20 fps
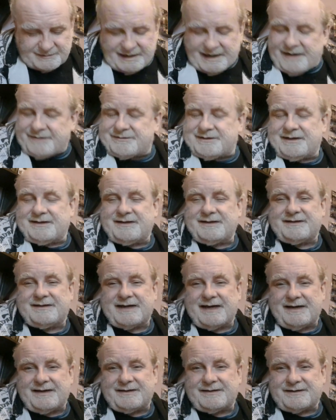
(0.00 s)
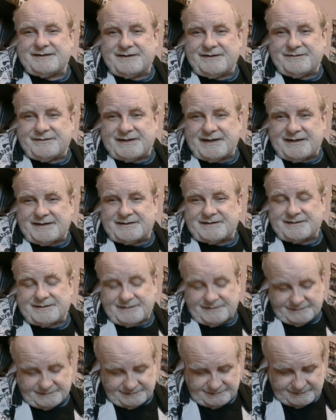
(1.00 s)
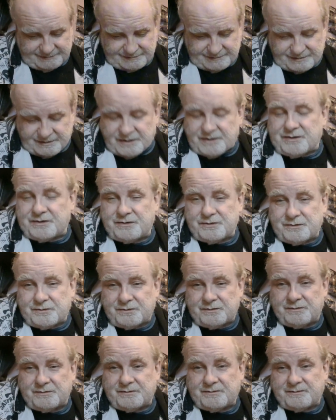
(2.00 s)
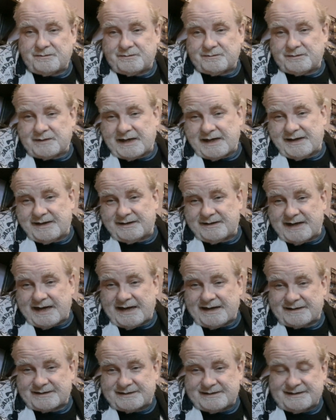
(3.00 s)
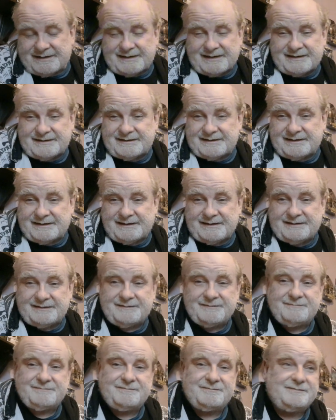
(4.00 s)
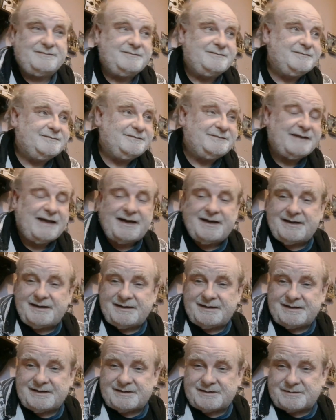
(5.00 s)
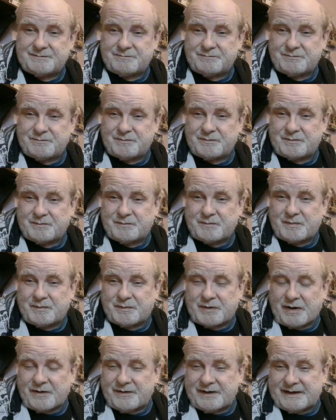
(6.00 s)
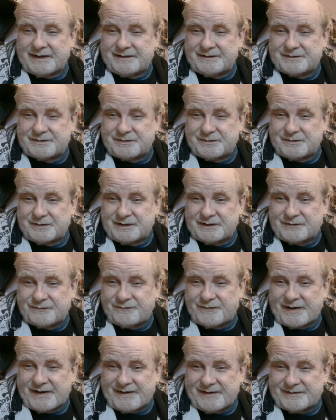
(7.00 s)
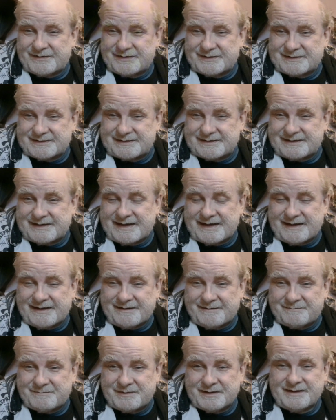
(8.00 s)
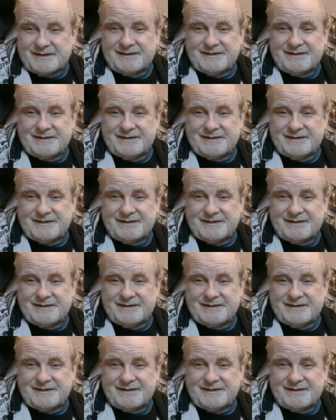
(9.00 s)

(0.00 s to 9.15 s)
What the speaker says: after the death of their son, who accidentally dies going into his father's lab,